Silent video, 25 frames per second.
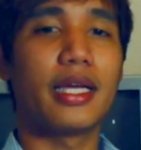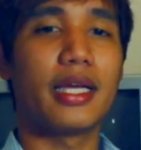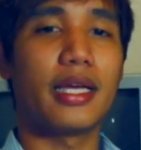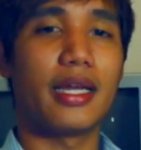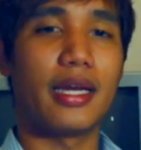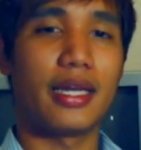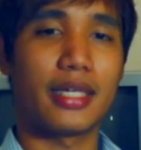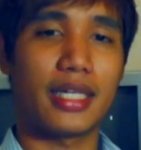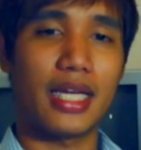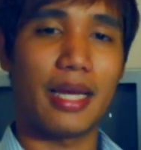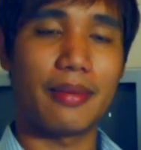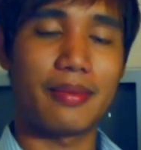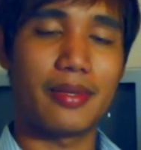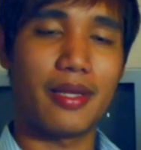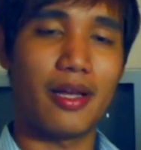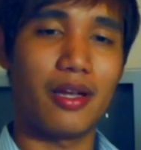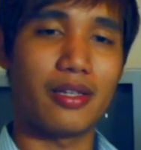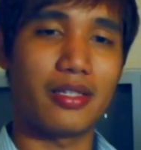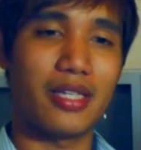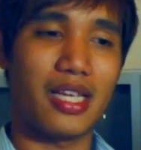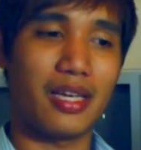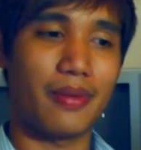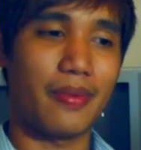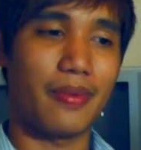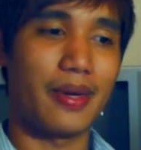And I kept
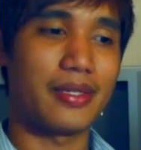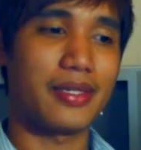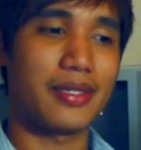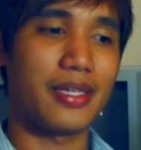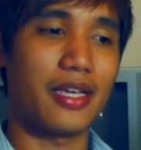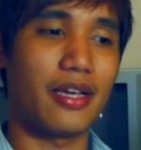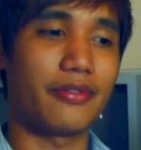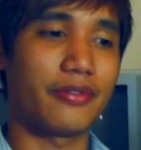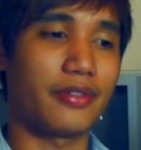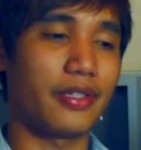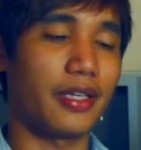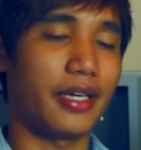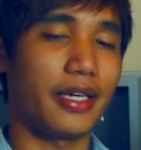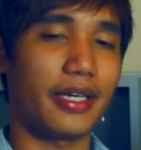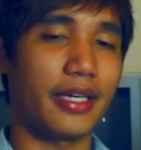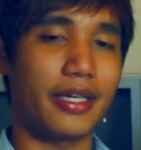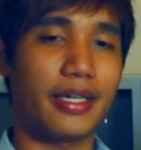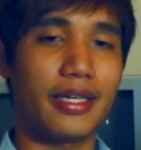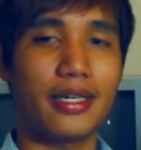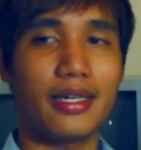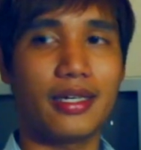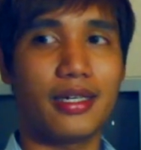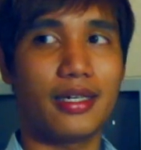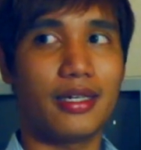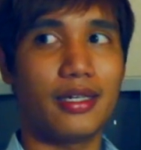telling myself,
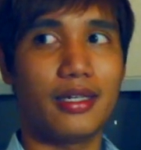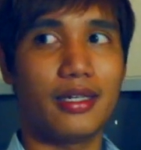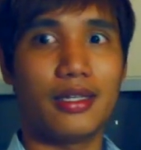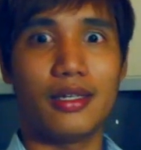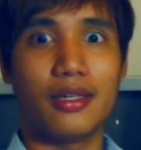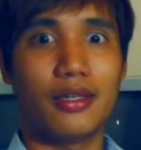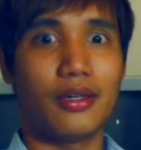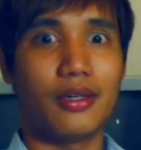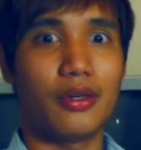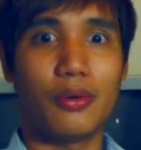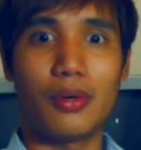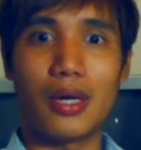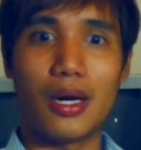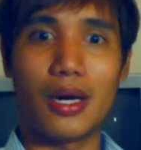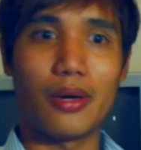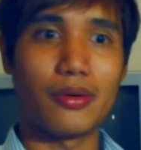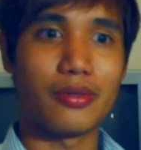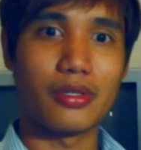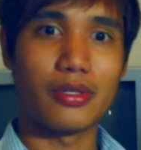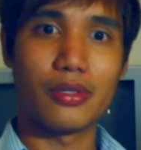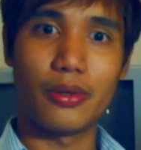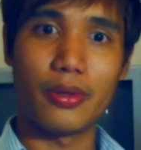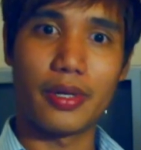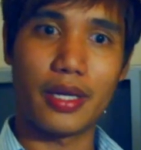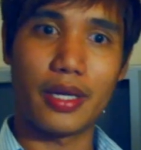like, when I was
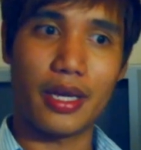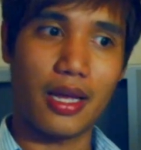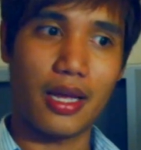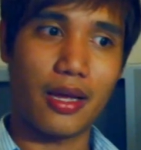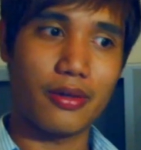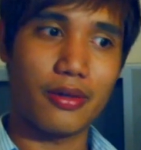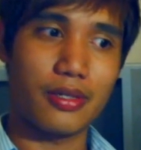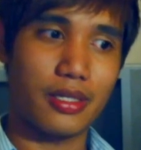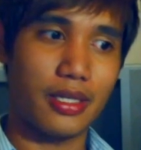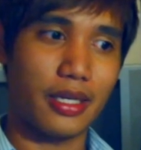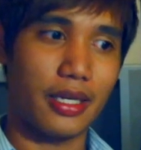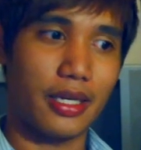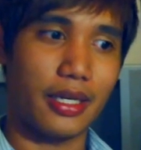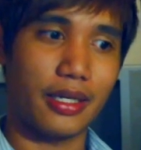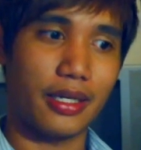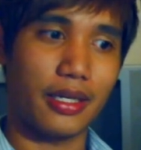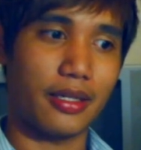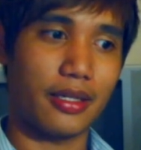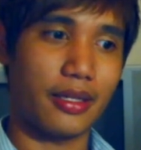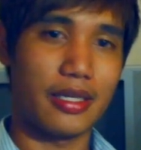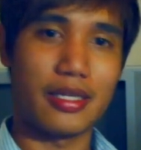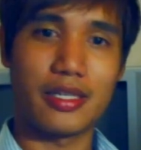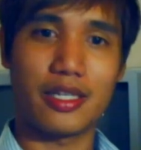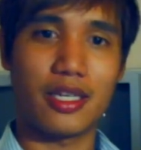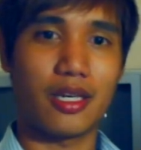doing it, I was like,
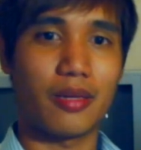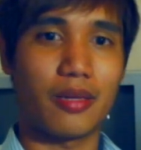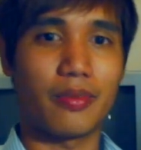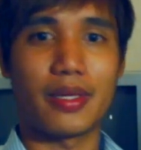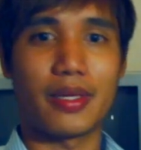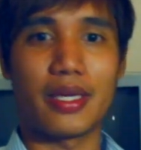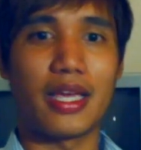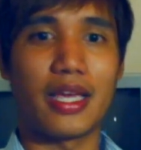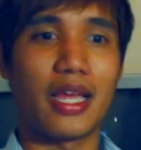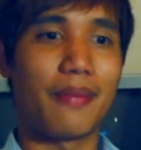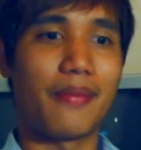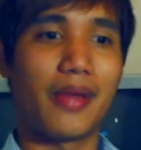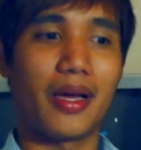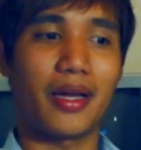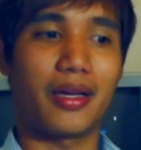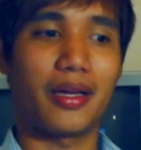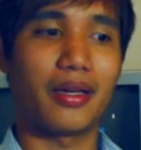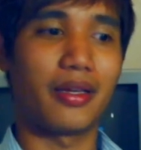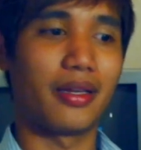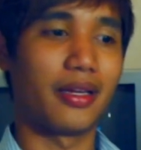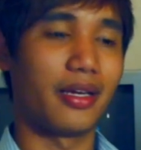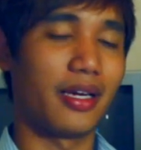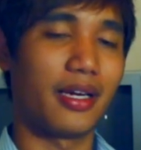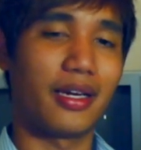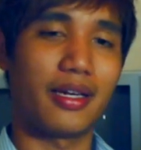this is gonna be it. I'm not
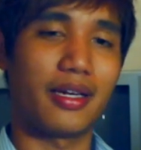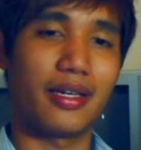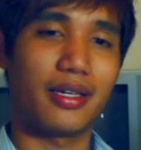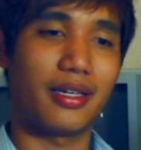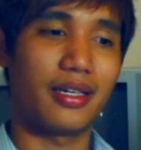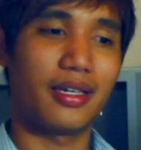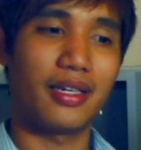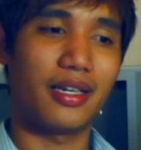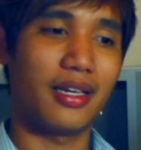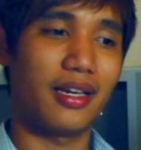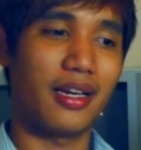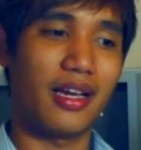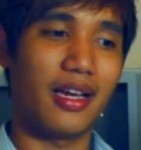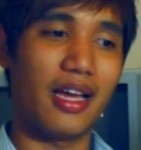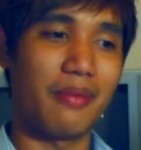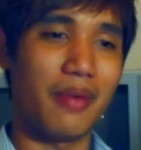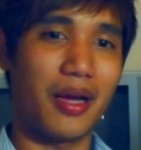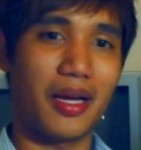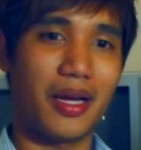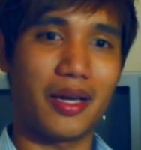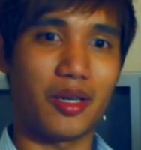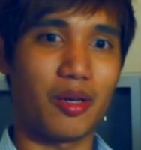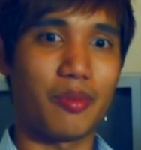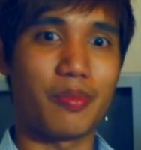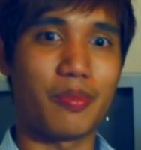
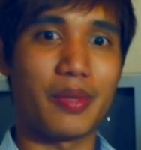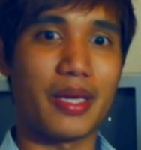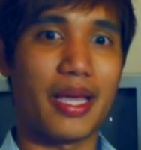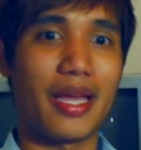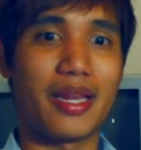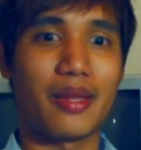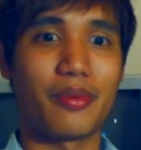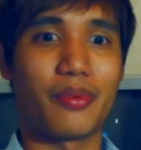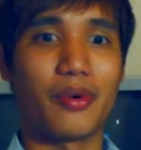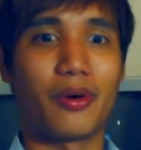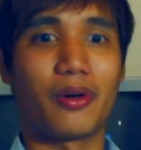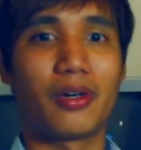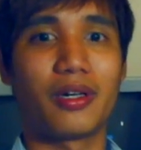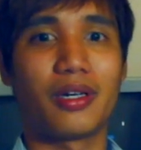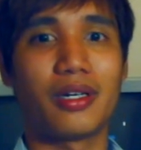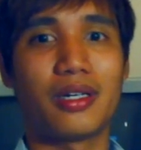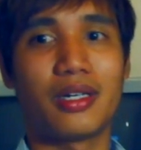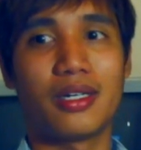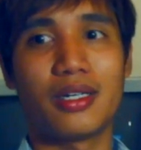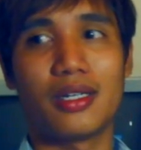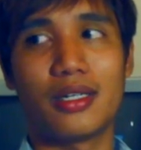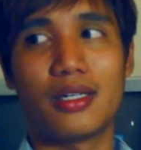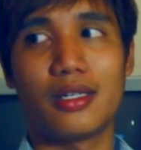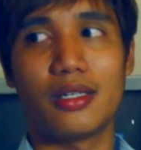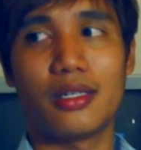gonna compete anymore.
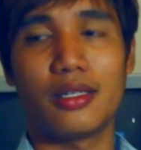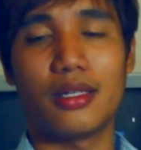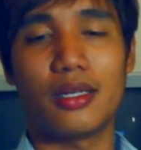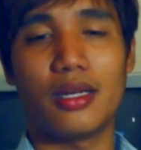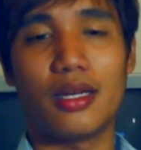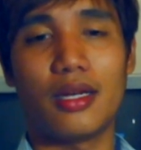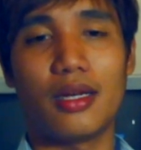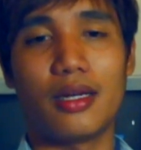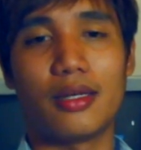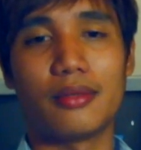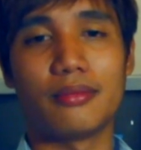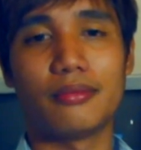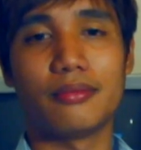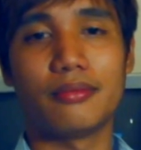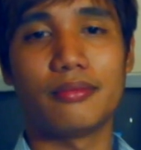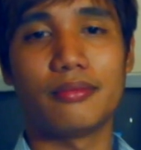I